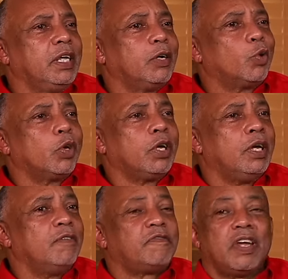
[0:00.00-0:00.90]
he
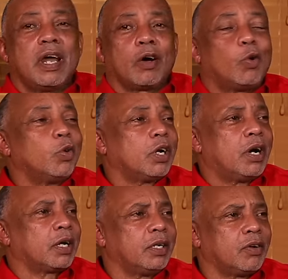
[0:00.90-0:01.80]
could defend and
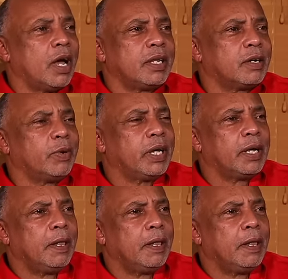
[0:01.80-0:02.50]
counteract it right away.